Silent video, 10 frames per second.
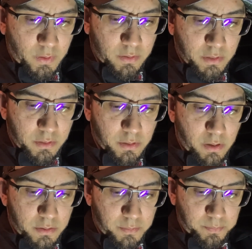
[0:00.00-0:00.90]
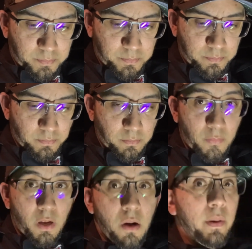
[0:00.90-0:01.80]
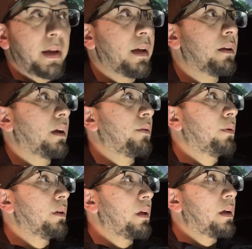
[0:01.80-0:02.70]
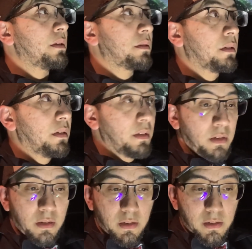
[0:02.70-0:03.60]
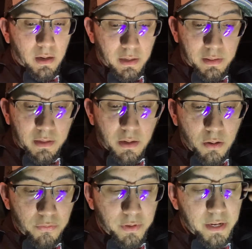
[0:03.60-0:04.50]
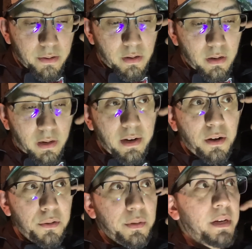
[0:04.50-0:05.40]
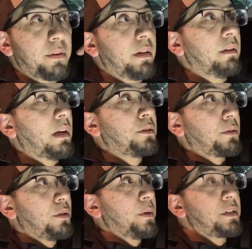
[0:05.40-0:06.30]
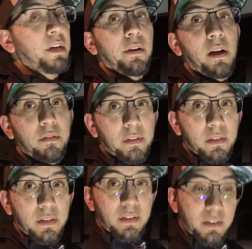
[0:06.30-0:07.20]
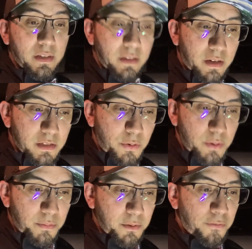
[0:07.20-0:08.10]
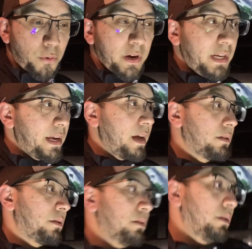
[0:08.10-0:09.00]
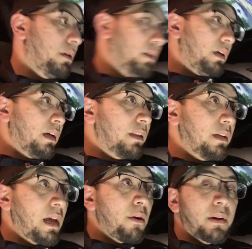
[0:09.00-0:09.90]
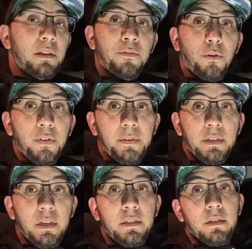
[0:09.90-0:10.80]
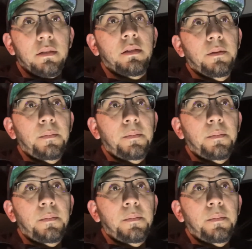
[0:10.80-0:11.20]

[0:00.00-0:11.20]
This thing sucks. Oh, and I realized I think I undergeared it. I took too much gear out of it, because I went from the 488s, and then now I got the 456s,